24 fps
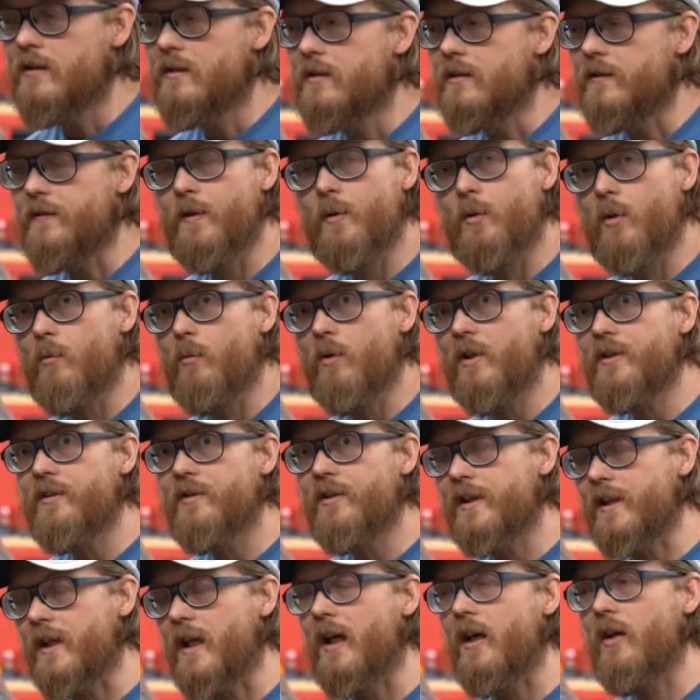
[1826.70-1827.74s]
If you were
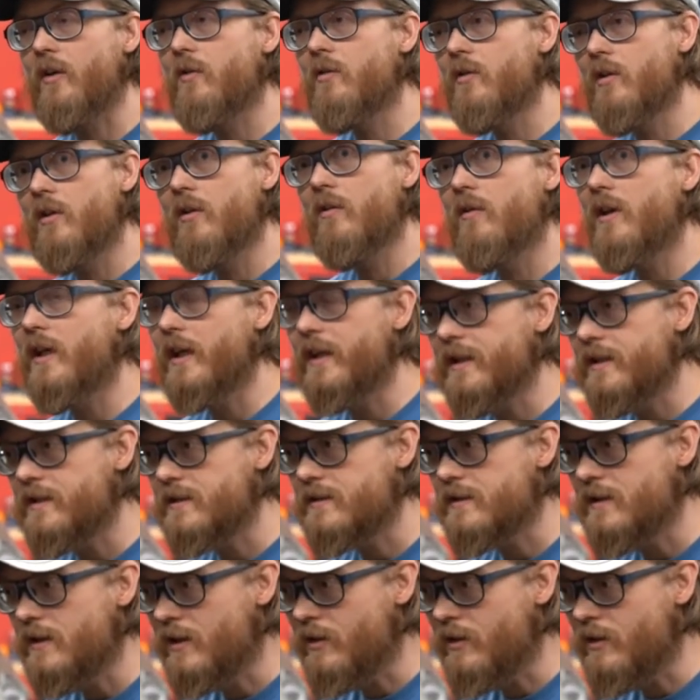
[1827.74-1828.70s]
wondering how low ISC